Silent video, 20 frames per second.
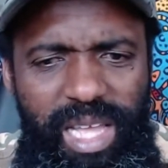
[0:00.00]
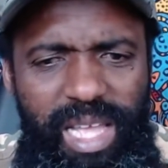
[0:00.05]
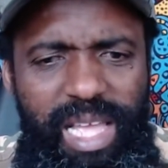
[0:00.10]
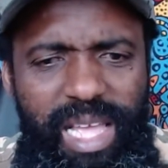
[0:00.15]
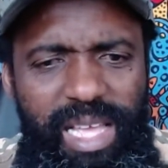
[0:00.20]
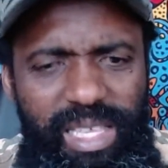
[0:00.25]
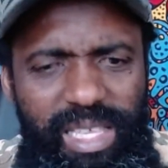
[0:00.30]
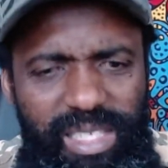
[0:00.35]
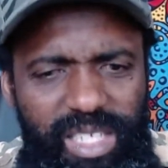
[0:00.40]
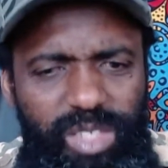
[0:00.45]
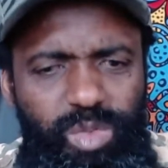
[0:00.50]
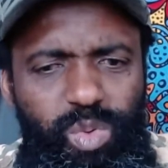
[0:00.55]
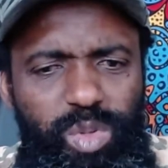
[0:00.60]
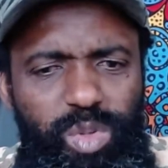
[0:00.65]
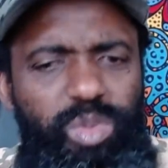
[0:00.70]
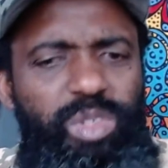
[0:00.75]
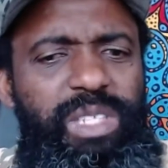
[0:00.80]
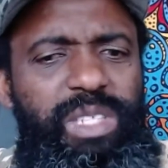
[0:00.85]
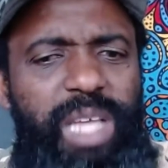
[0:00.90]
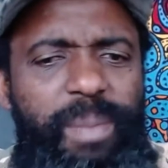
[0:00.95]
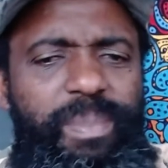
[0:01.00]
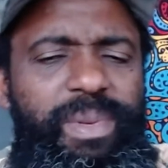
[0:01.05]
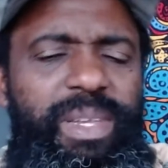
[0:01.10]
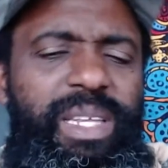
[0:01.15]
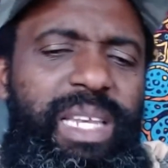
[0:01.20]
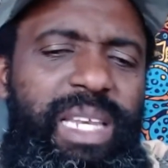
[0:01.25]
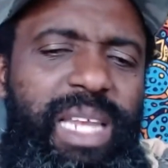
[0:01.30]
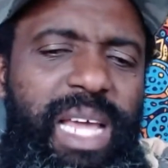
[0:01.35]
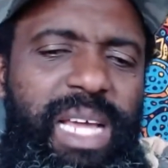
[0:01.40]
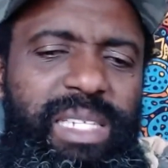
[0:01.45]
is this what was happening
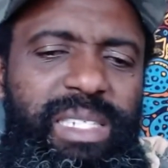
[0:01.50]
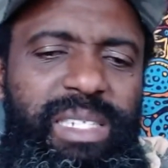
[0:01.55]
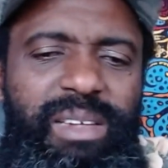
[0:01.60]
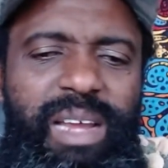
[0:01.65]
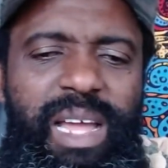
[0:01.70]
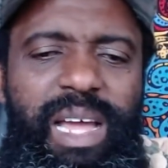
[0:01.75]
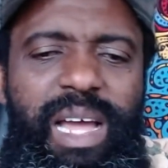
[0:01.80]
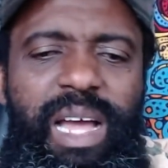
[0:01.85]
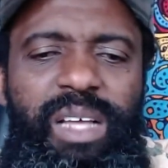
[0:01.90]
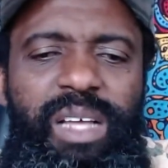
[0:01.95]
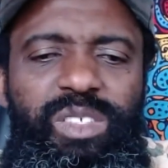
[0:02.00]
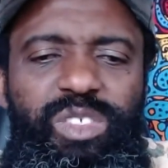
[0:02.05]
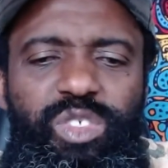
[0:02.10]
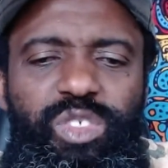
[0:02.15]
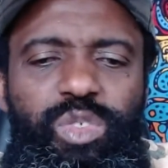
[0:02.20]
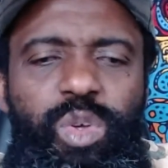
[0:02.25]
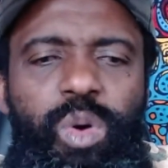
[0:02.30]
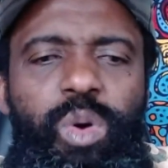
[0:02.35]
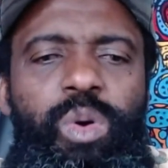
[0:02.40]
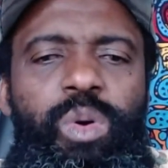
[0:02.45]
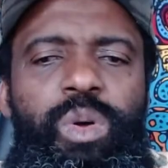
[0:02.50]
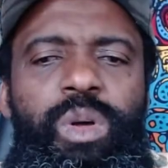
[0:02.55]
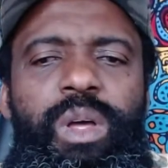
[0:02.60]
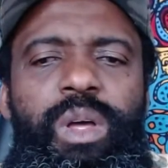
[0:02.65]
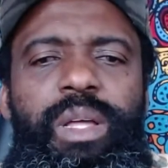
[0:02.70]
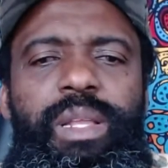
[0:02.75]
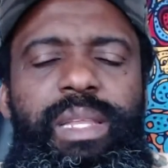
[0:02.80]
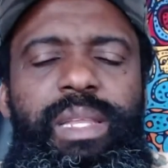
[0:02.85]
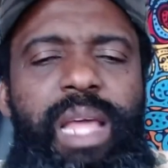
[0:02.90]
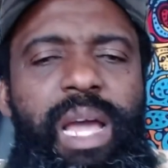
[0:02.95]
in Nigeria? And so
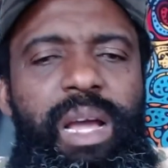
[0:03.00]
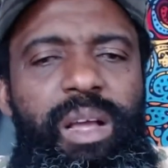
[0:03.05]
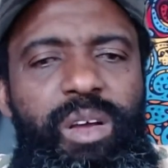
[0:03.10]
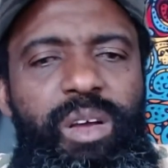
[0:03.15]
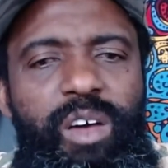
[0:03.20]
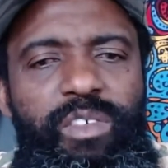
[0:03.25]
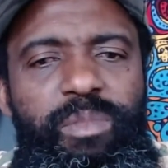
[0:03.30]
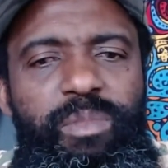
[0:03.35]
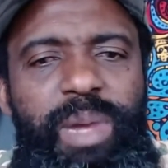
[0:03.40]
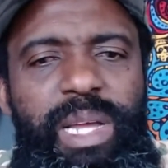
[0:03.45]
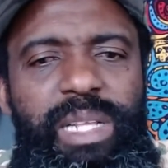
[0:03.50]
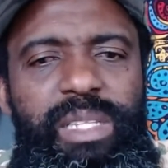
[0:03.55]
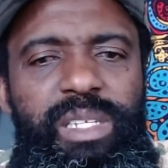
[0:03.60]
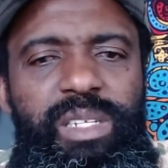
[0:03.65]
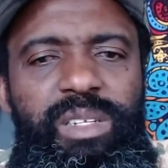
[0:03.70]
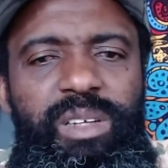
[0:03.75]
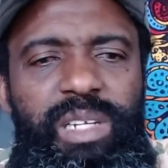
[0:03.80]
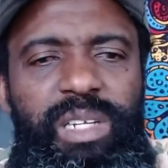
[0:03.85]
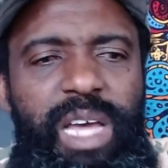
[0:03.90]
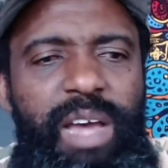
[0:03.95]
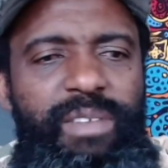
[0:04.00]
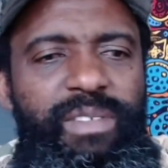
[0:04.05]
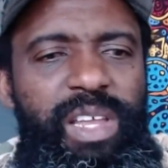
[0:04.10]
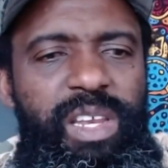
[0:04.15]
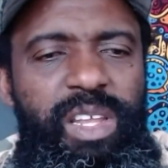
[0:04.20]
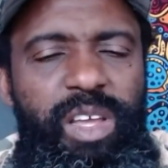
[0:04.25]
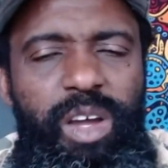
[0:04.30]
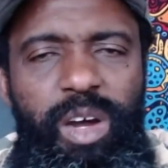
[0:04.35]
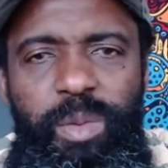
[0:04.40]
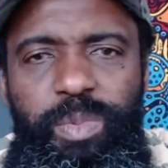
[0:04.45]
their government did not have
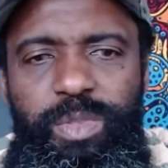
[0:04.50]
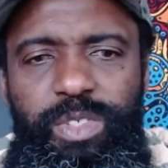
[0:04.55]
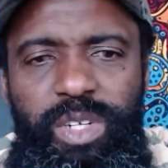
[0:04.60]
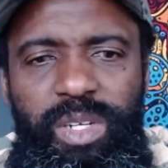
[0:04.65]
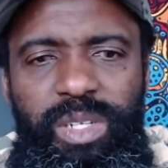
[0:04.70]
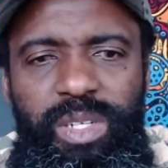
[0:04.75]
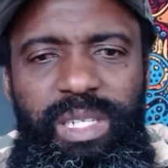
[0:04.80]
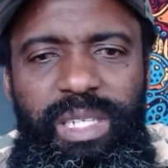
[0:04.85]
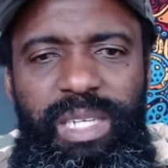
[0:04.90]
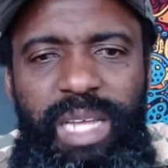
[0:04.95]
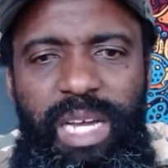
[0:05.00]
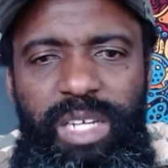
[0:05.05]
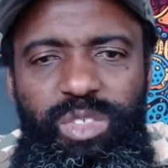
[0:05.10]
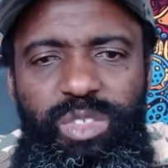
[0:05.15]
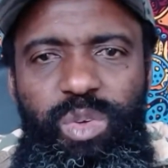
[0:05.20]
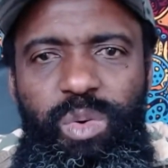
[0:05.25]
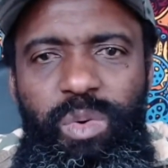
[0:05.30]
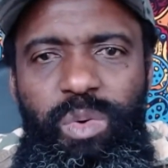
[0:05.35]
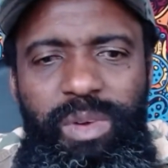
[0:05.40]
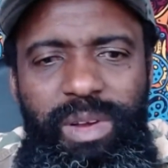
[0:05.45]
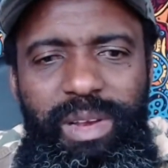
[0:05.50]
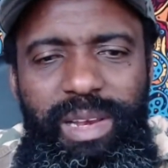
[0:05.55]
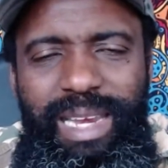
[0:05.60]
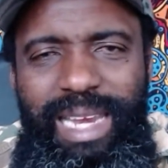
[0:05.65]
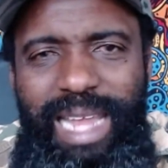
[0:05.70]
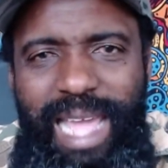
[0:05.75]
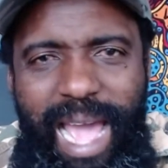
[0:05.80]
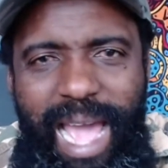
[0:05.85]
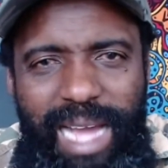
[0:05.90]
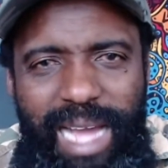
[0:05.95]
any option than to
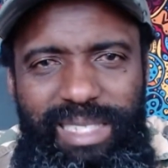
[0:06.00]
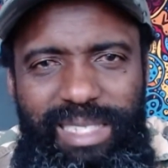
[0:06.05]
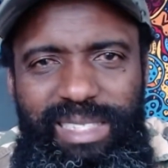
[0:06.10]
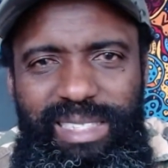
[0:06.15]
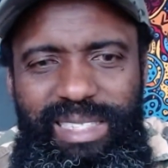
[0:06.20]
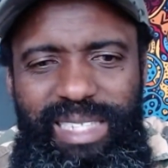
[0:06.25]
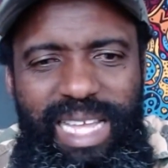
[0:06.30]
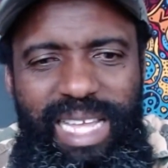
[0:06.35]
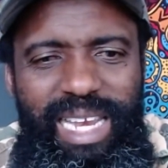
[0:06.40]
react. They